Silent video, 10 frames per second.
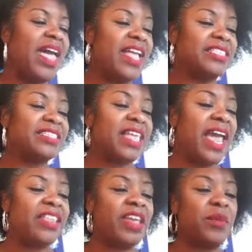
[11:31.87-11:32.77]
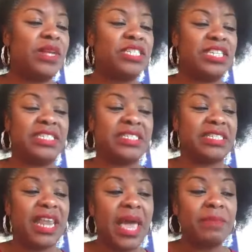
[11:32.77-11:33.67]
It stayed there when she
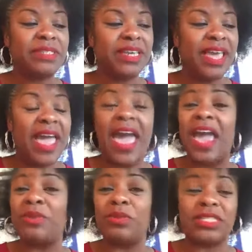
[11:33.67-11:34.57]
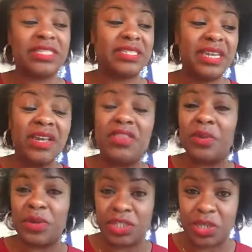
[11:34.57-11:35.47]
slept and was still there
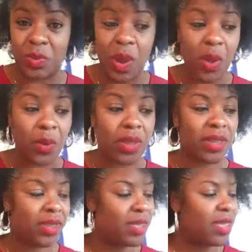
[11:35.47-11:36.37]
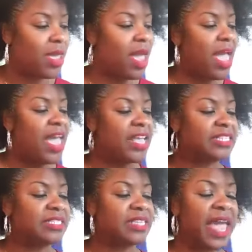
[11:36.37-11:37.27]
when she woke.
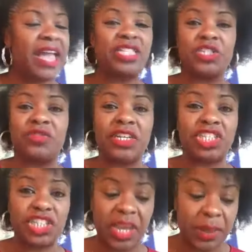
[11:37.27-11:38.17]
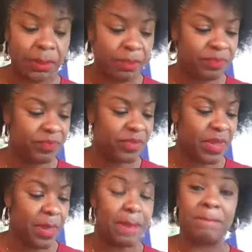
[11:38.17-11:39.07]
It stayed during gym,
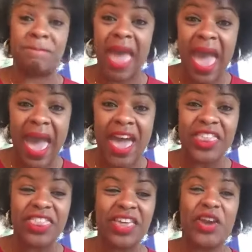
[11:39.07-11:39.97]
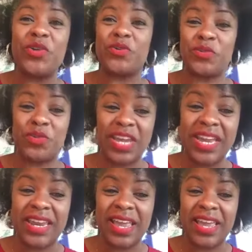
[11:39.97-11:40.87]
math,
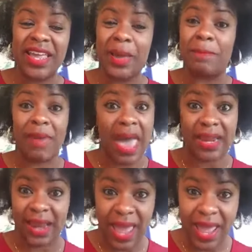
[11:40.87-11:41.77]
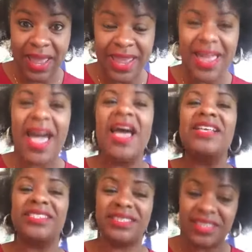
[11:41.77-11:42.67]
reading, ballet,
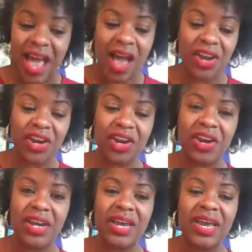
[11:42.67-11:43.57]
soccer,